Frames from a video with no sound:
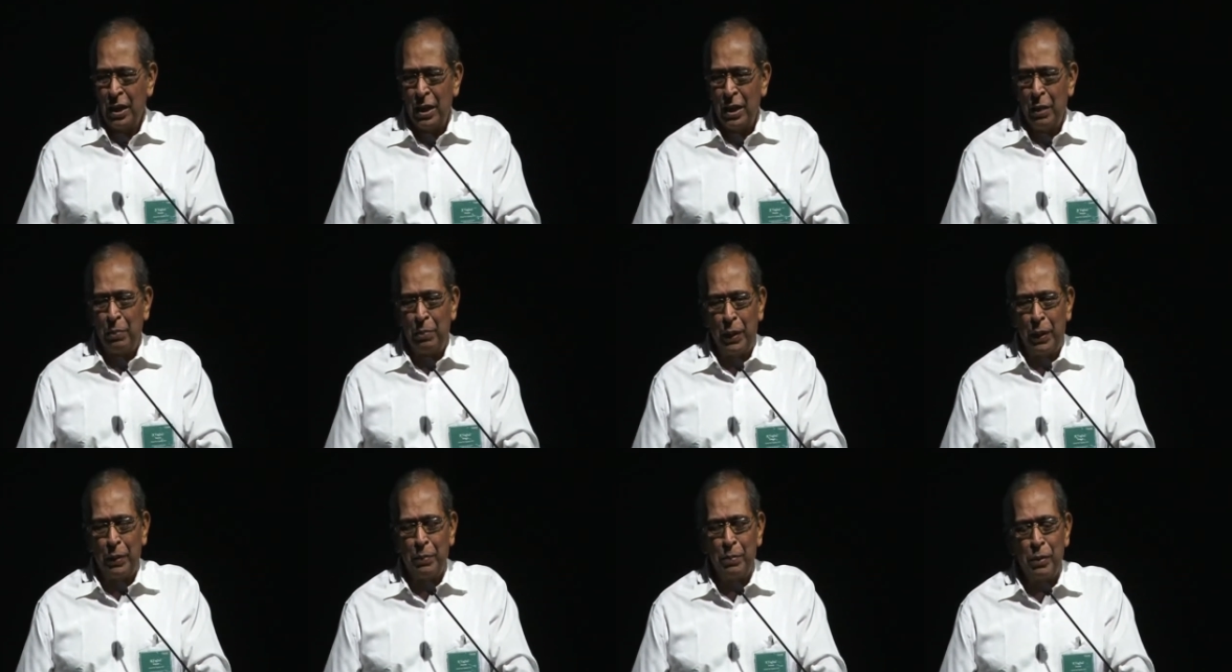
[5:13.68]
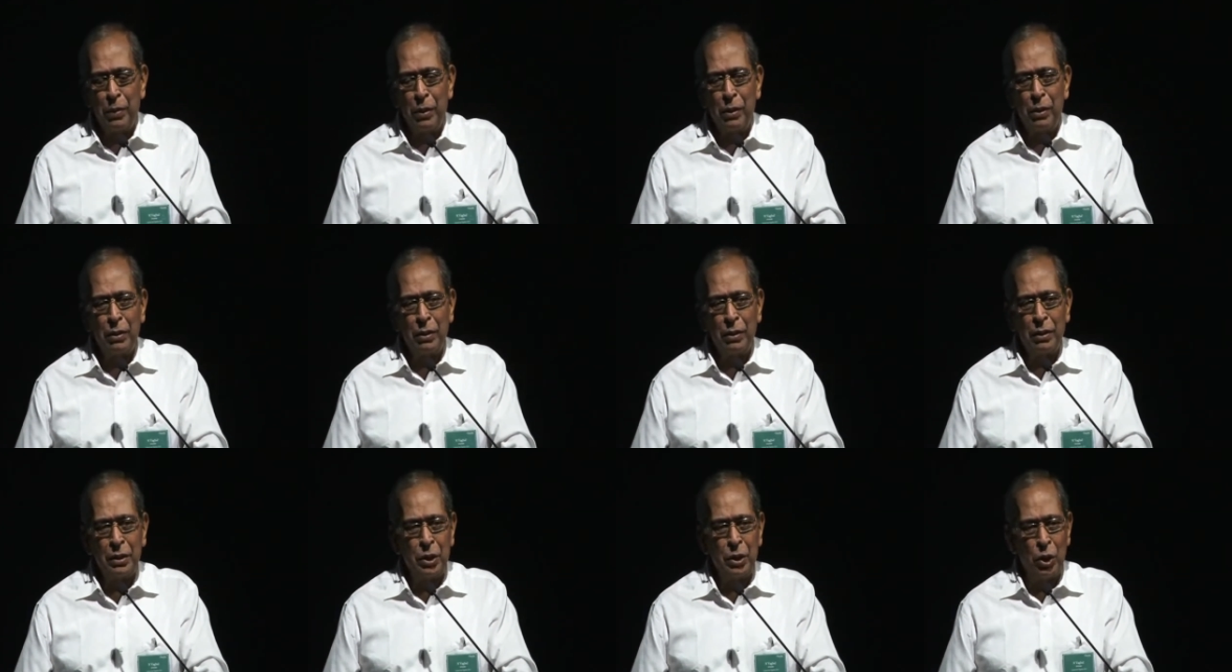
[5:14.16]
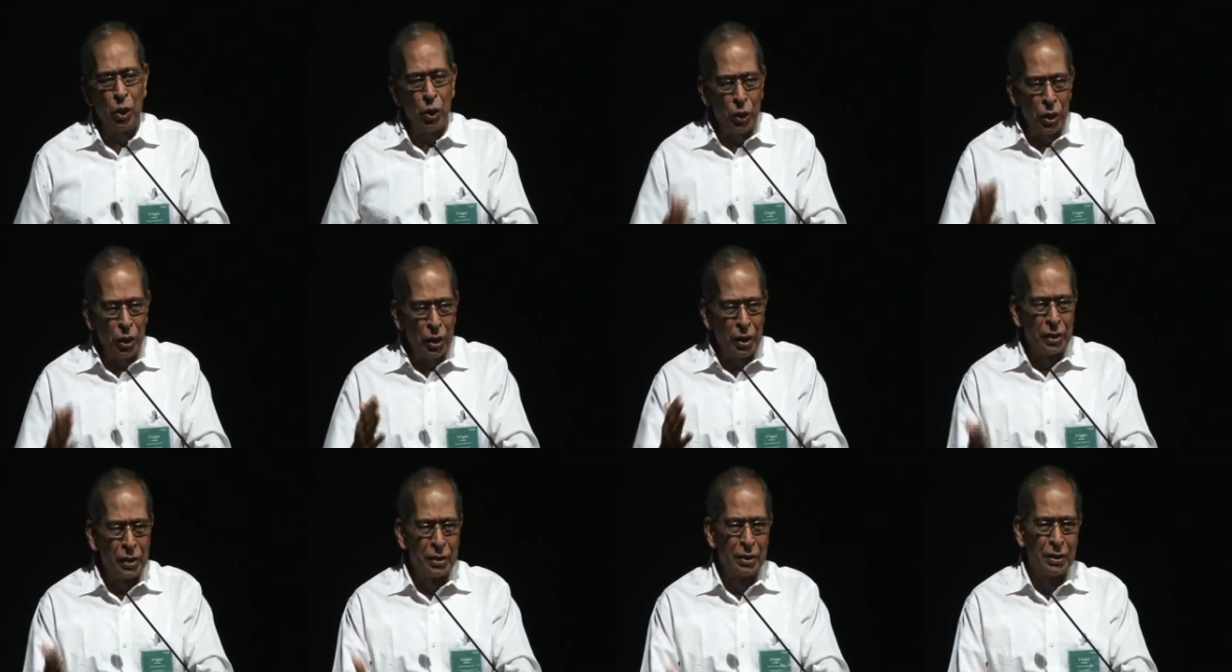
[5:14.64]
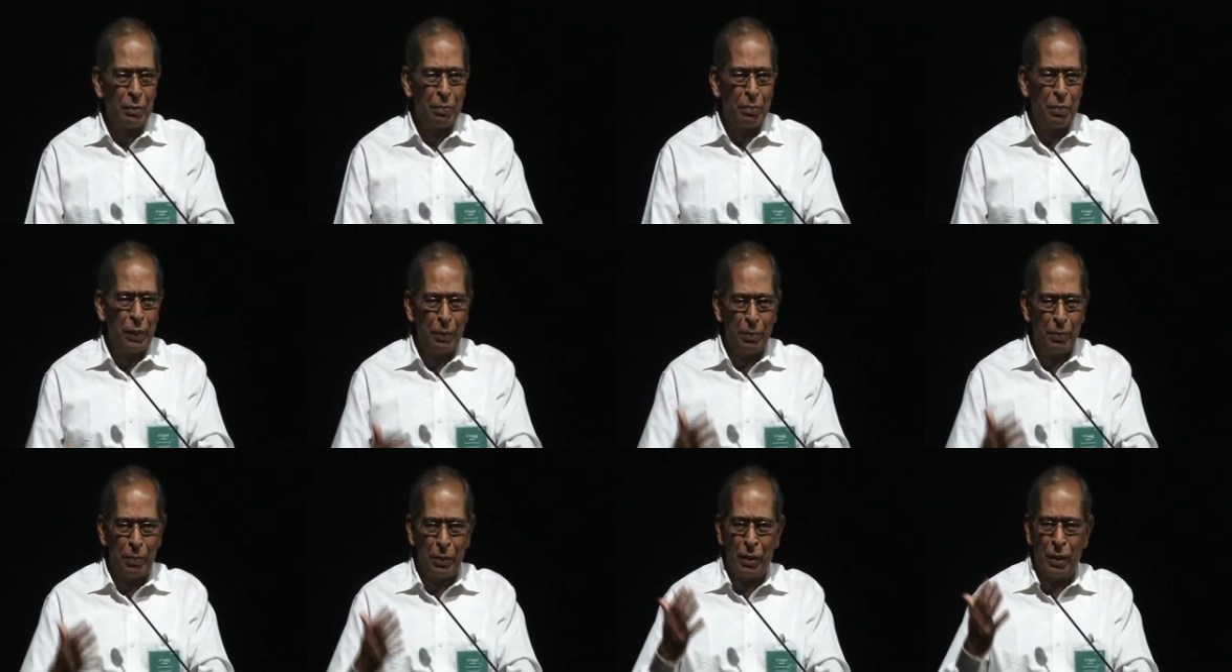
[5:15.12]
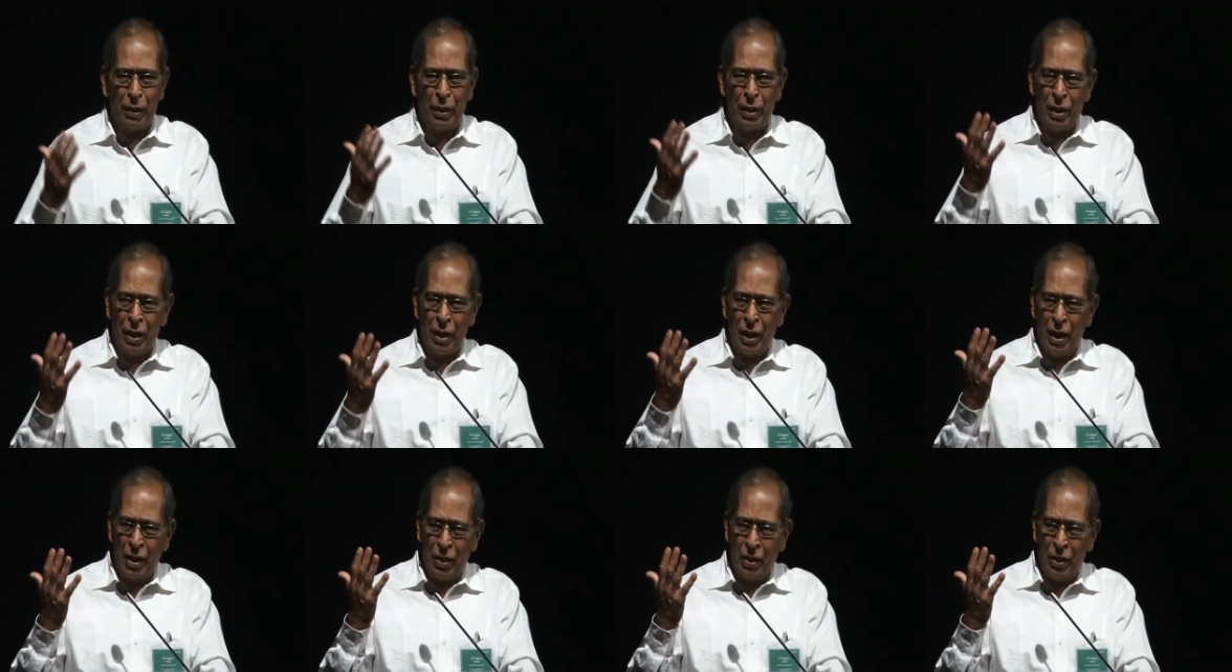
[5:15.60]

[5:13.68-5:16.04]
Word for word: The people, donors, the people,